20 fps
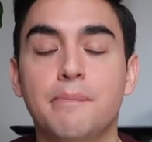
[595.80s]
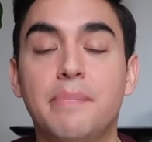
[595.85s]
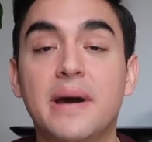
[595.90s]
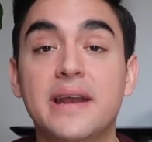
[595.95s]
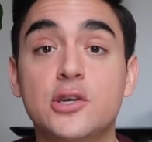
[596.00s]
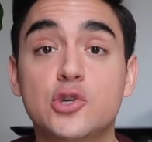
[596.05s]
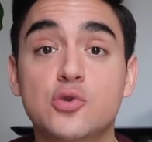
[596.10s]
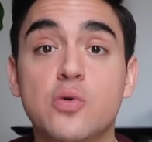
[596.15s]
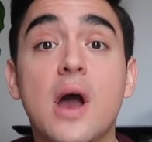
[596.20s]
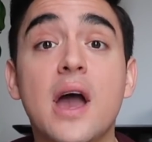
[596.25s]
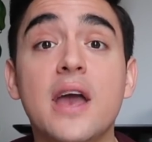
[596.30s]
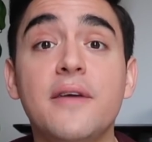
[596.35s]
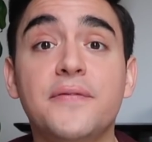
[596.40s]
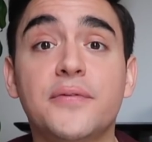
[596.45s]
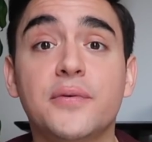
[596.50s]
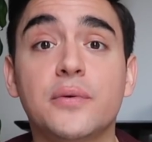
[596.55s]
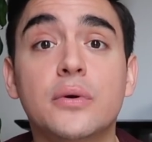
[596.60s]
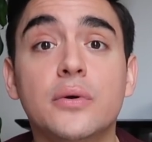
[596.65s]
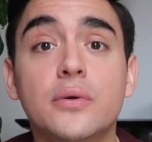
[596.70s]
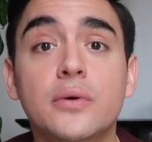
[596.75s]
But
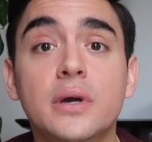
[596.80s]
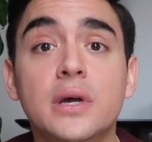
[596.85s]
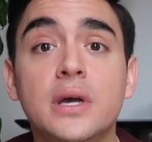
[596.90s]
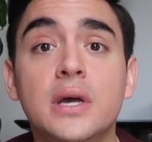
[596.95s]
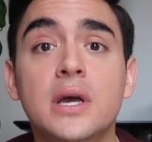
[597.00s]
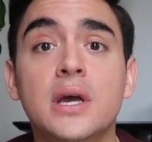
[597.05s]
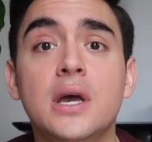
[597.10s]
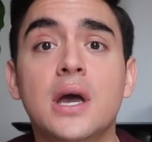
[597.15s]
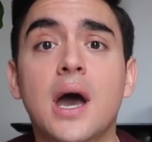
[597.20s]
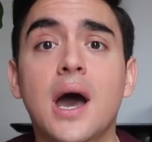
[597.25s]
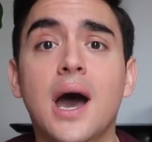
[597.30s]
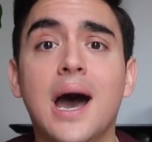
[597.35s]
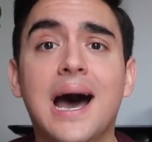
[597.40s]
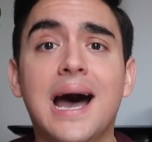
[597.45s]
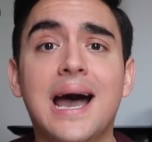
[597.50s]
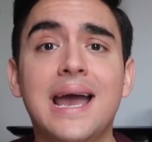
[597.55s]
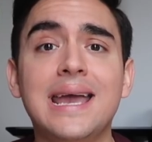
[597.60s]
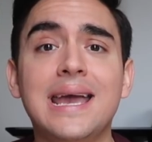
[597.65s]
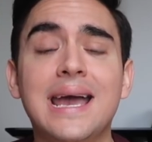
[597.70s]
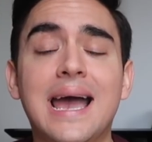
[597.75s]
drive-through.
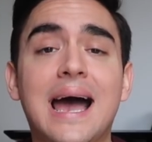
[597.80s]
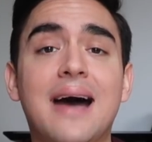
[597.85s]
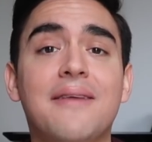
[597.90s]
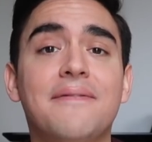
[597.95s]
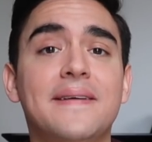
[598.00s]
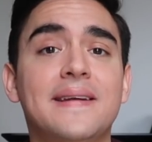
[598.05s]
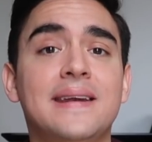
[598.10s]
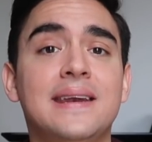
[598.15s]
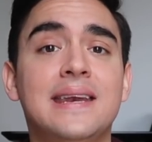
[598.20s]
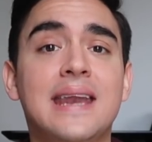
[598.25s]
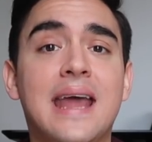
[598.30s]
I have